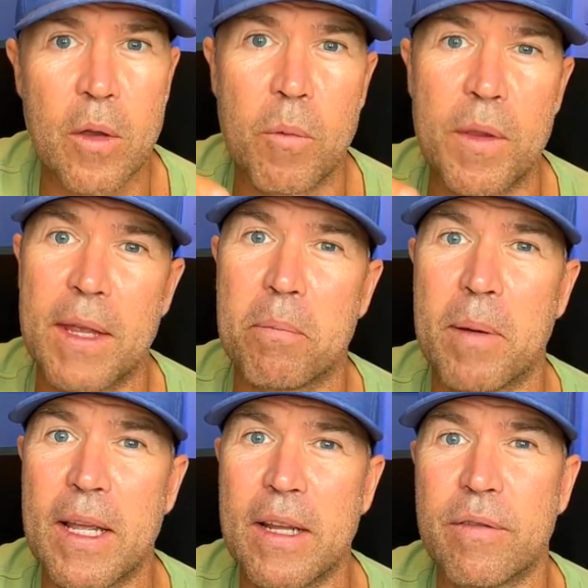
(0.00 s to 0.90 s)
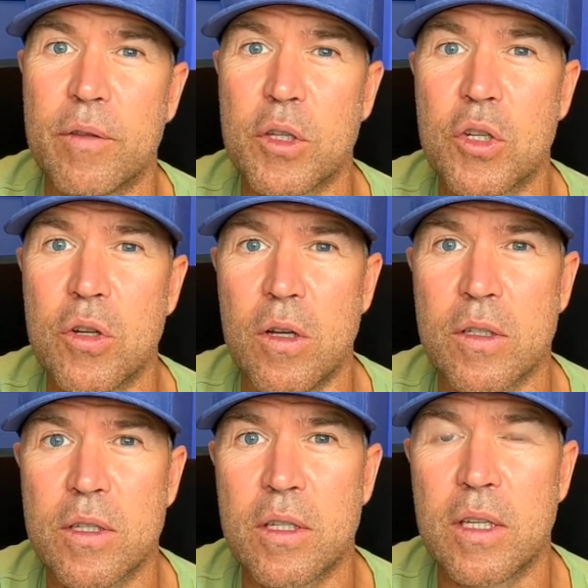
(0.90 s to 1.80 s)
when they played for the
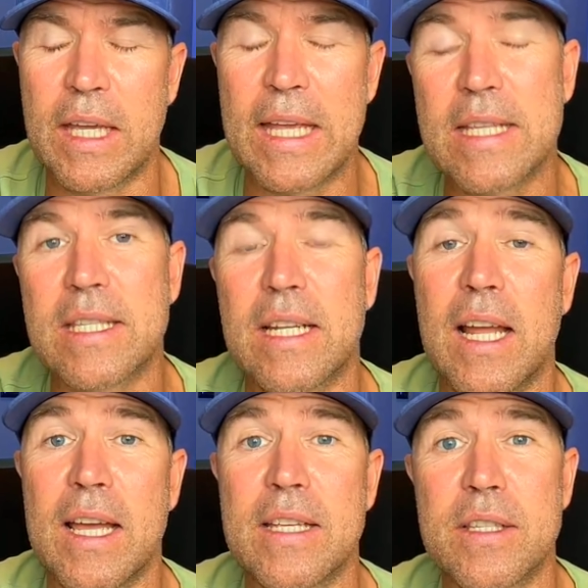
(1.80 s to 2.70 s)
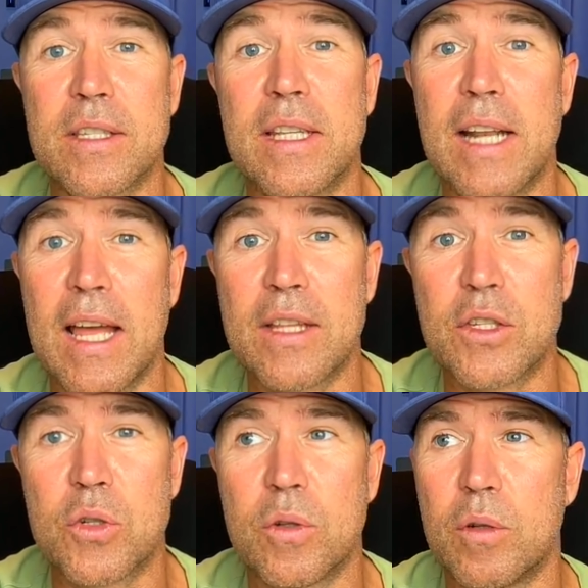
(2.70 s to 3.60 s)
Sharks against the Lions in the Lions
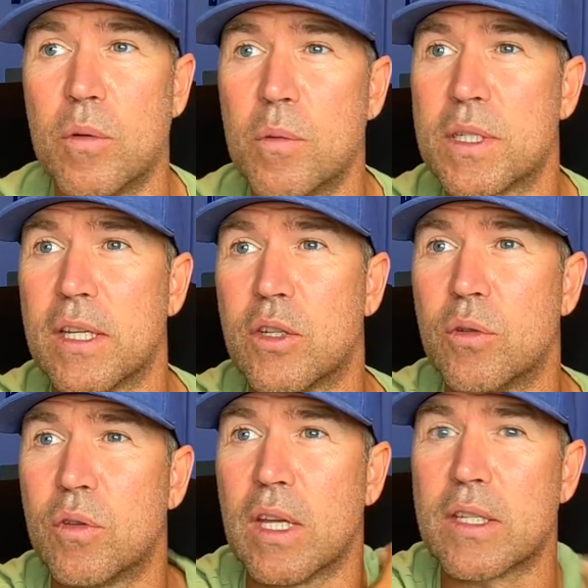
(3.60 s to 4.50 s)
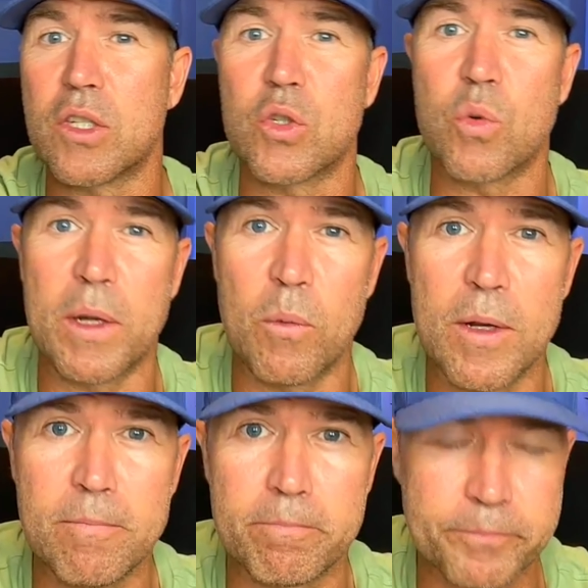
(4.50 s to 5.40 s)
tour. What was that? 2021.